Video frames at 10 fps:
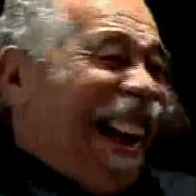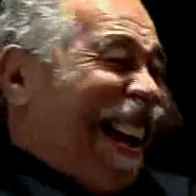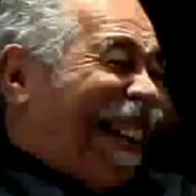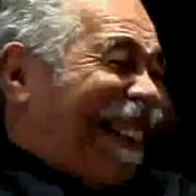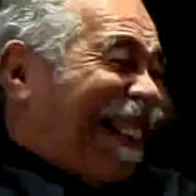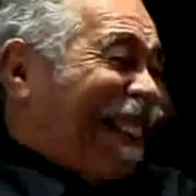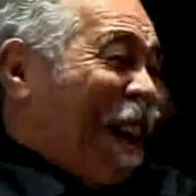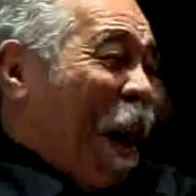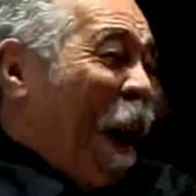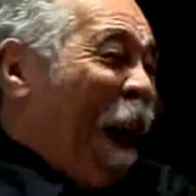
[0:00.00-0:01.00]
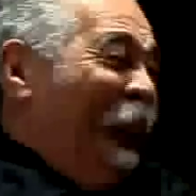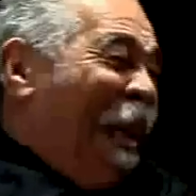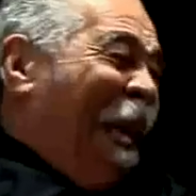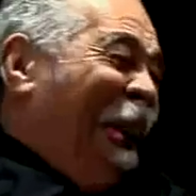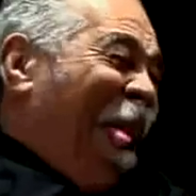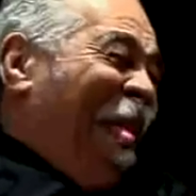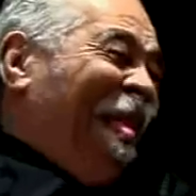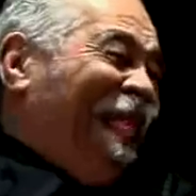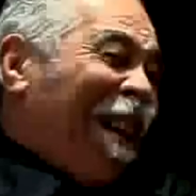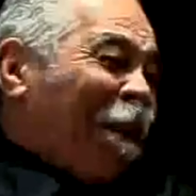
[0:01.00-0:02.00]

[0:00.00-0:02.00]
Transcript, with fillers: Most people would jump